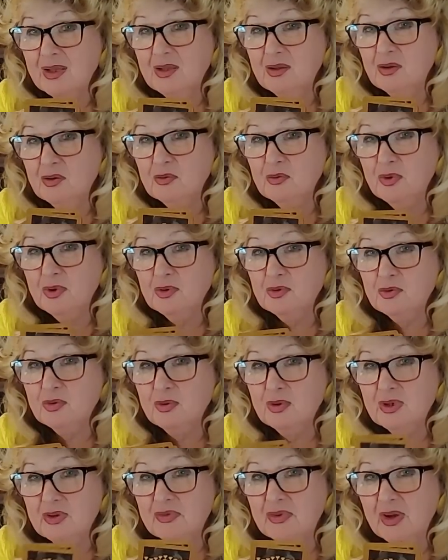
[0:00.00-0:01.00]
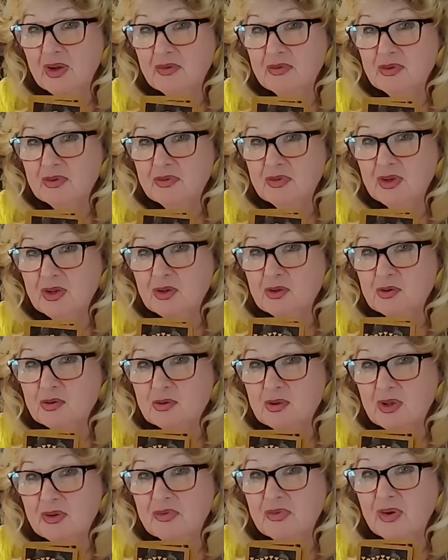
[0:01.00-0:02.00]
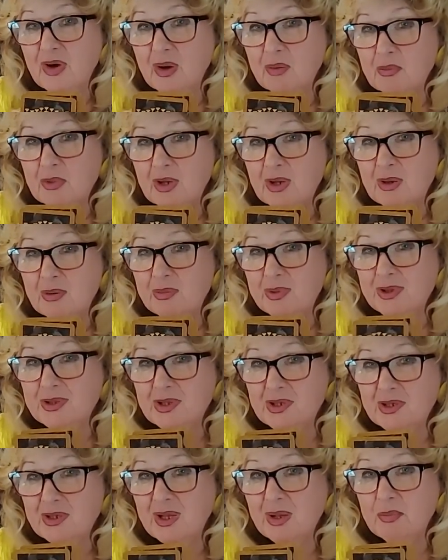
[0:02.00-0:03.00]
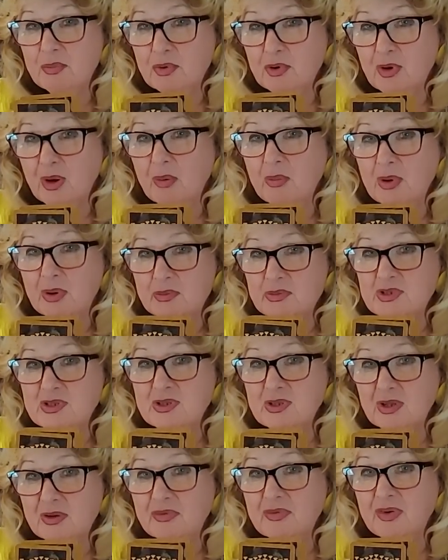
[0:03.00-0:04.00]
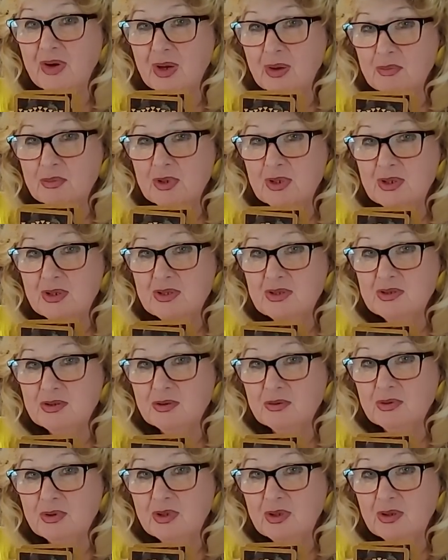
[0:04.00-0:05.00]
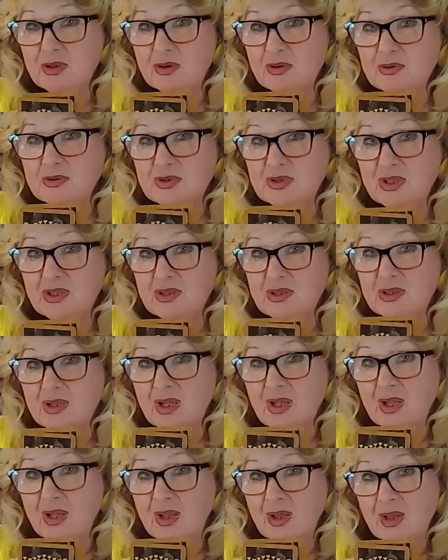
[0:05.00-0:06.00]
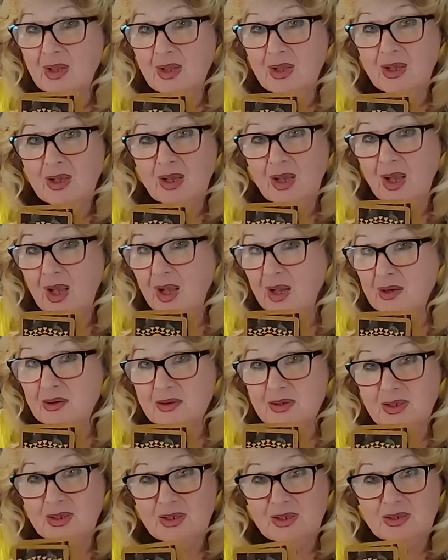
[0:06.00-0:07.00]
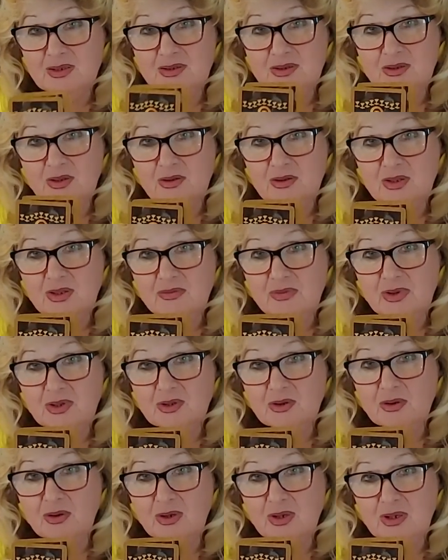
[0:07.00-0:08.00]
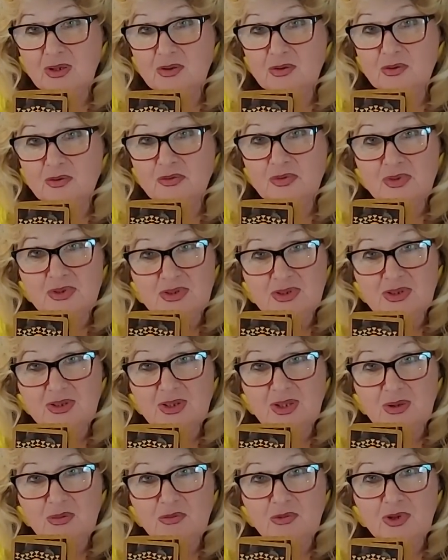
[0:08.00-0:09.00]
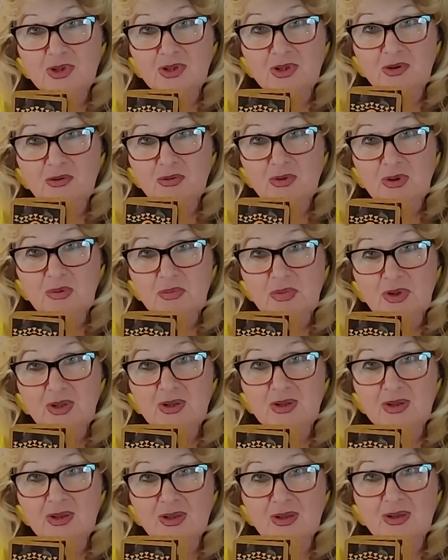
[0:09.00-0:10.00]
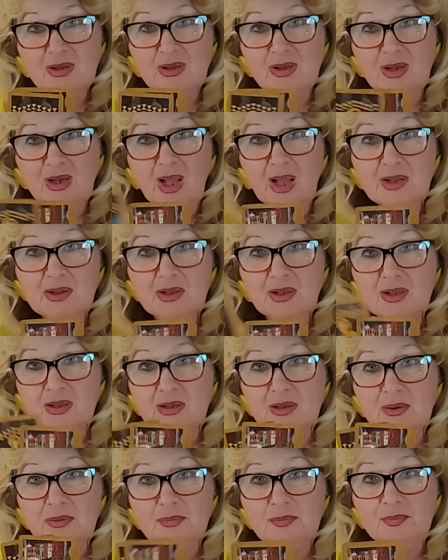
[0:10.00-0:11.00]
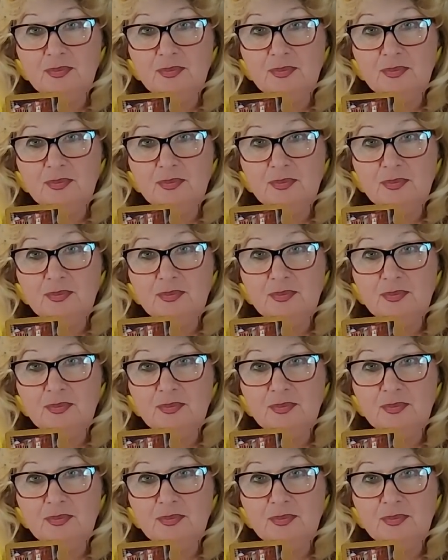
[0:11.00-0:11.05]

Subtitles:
don't want to leave everything to the family, but there are problems in the family, so he knows that Harry is not even going to visit him when he will be in London.